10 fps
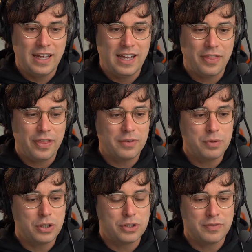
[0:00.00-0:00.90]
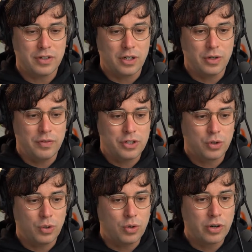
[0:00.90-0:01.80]
I think we don't even know in which
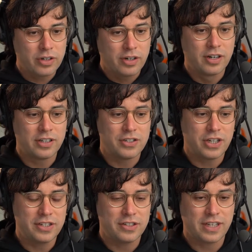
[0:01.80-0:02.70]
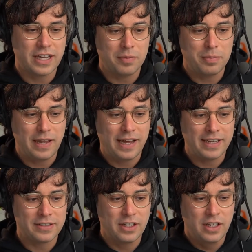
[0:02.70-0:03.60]
order the changes get
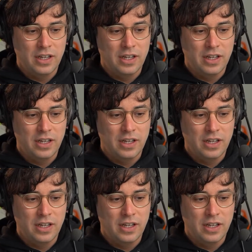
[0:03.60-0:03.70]
applied.